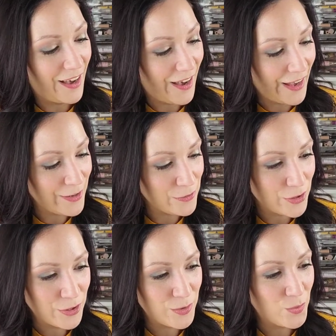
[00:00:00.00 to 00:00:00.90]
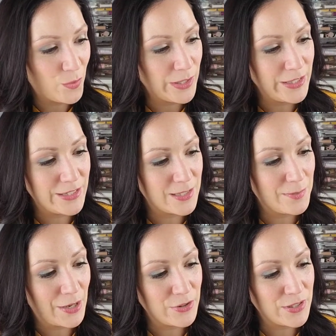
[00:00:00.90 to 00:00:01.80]
I don't know what it is
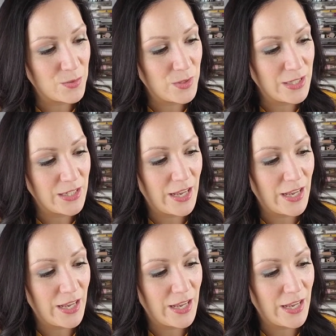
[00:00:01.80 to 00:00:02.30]
about this one.